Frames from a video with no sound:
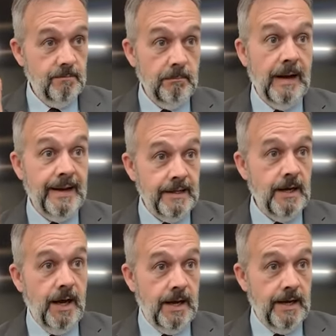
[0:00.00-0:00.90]
My
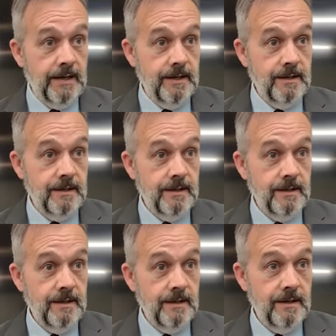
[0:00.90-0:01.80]
God
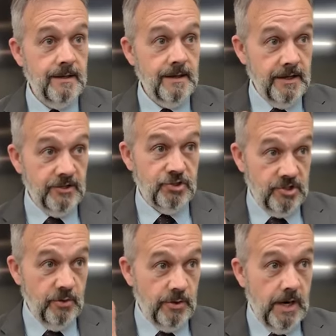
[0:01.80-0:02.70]
is
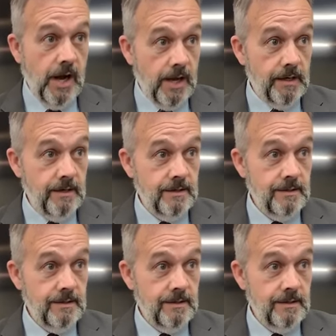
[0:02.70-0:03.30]
still God.